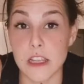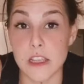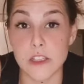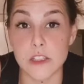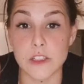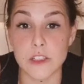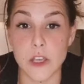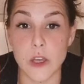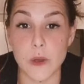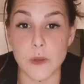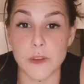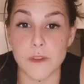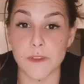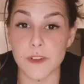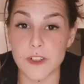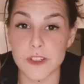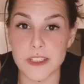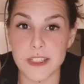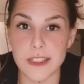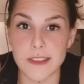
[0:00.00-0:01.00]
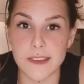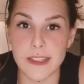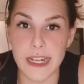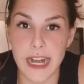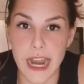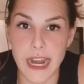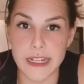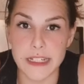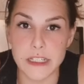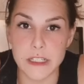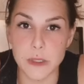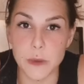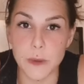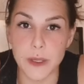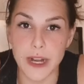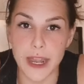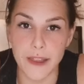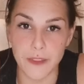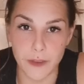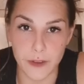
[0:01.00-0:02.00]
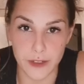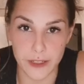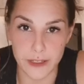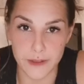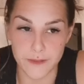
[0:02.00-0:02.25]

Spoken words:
So the first thing that I do when I look at